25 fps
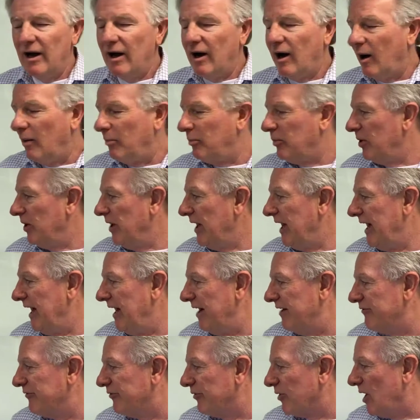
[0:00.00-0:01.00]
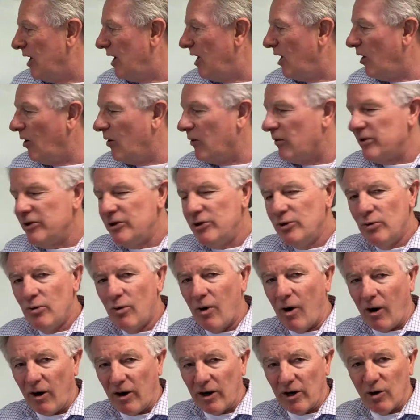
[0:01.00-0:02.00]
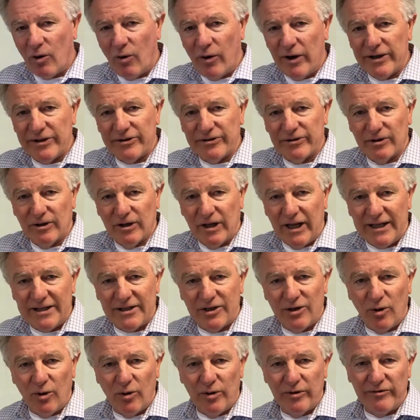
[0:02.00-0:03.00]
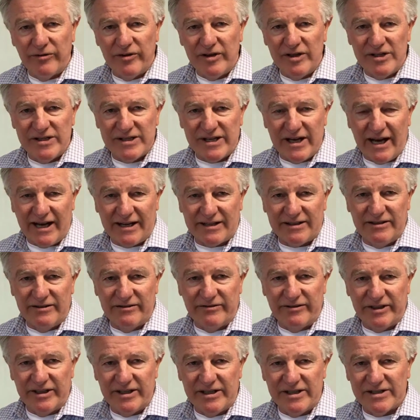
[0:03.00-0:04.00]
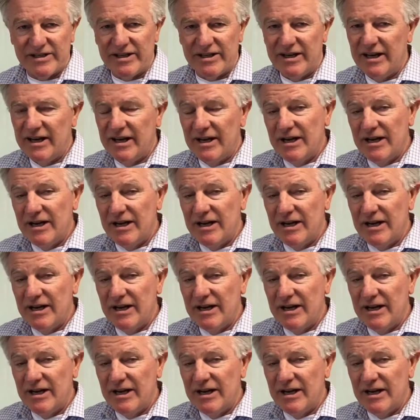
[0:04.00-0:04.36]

a plan for how you are going to let go of these activities